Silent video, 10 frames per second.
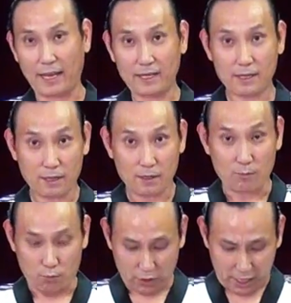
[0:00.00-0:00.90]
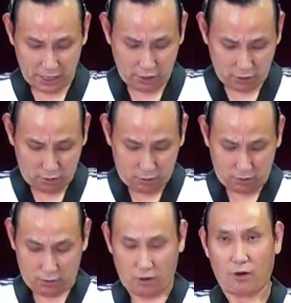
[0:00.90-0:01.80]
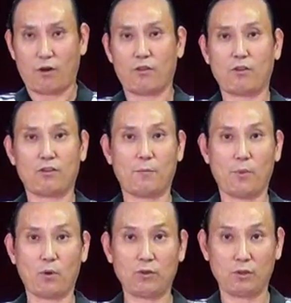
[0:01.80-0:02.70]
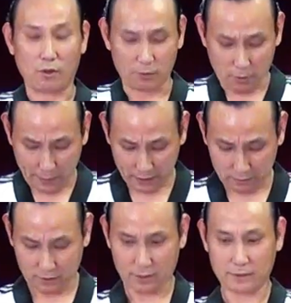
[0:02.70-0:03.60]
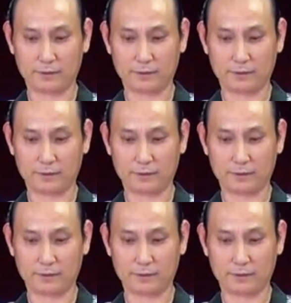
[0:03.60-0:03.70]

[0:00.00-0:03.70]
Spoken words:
and bring it here under the boat of the belt.